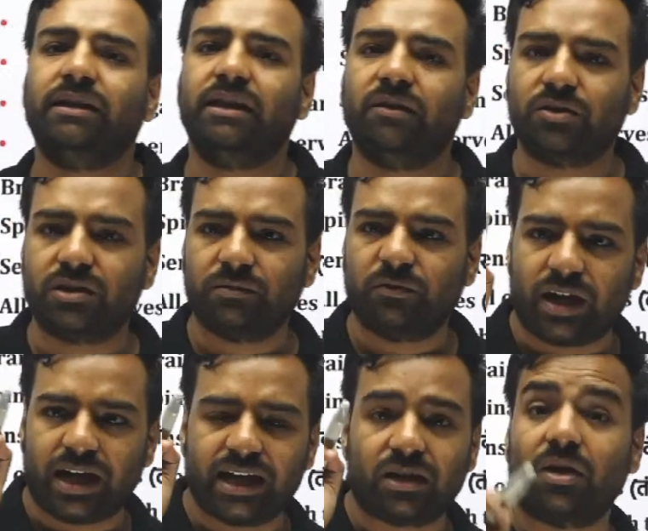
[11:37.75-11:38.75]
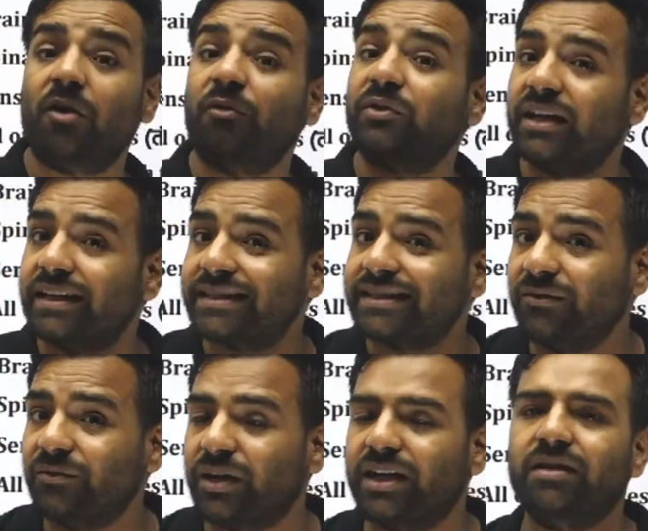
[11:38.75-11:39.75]
there was a wire of tungsten
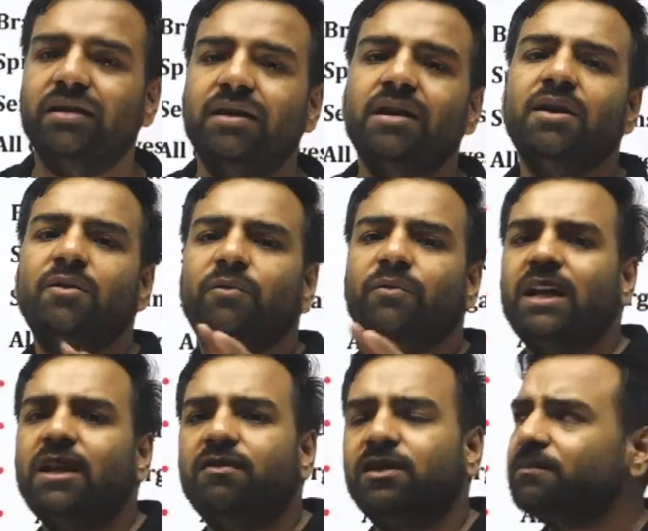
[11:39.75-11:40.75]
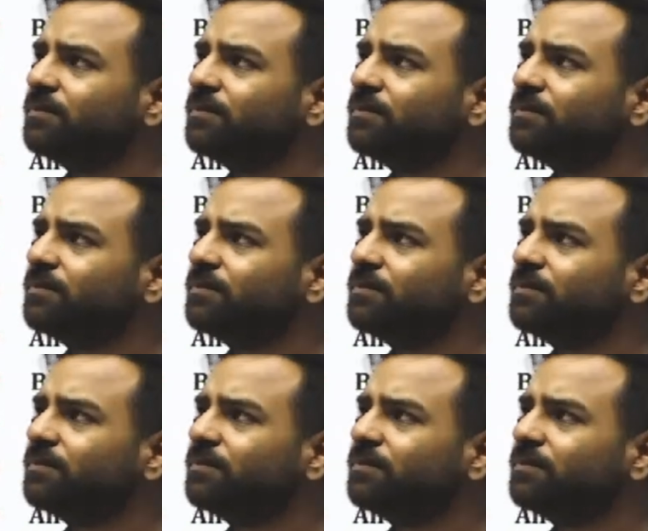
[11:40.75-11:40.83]
wire. Whenever